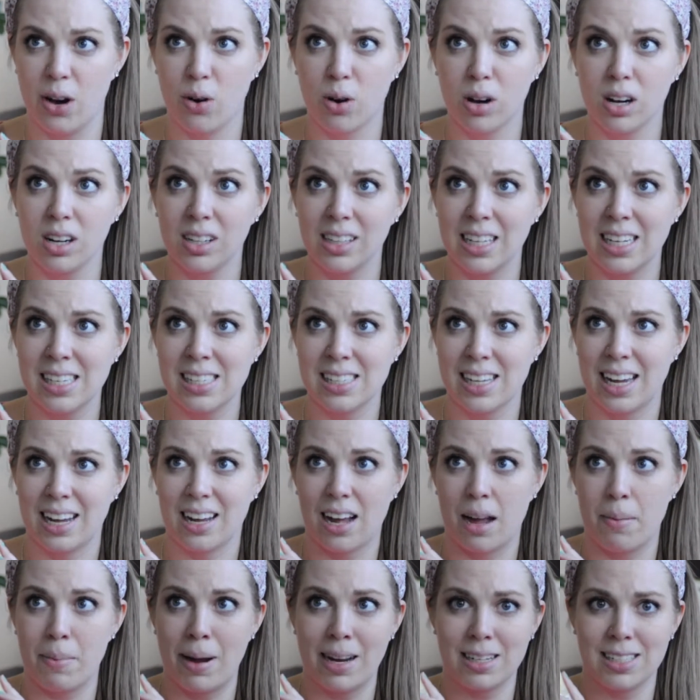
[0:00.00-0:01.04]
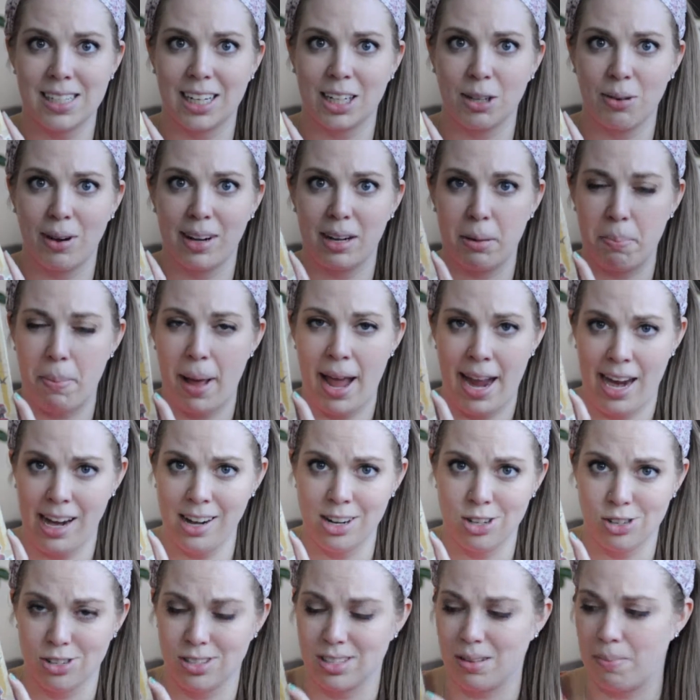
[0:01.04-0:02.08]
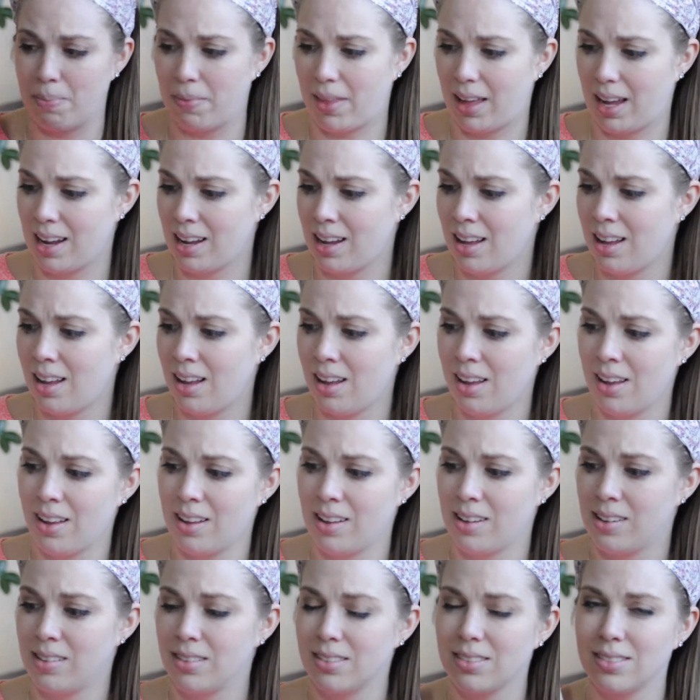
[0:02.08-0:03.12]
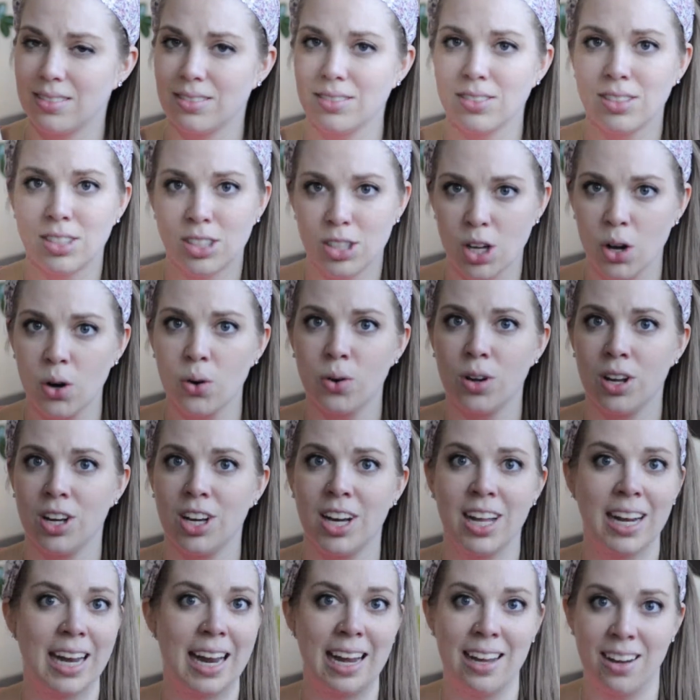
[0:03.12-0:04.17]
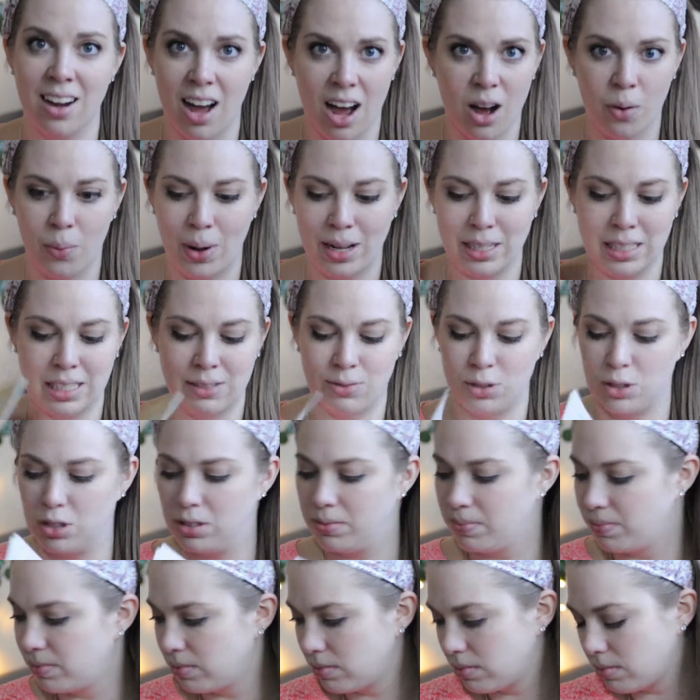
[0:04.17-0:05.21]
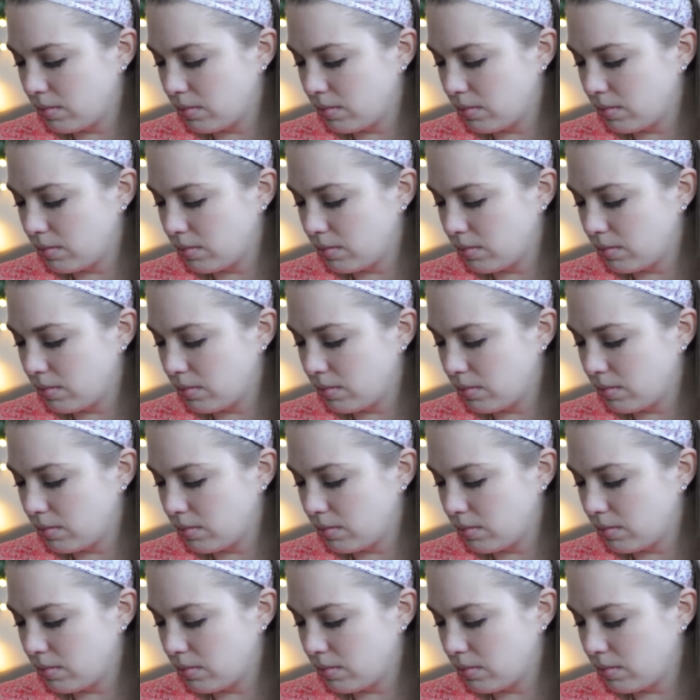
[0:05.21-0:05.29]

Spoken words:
or at least, like, I might decorate a page or something. so good and not wasteful.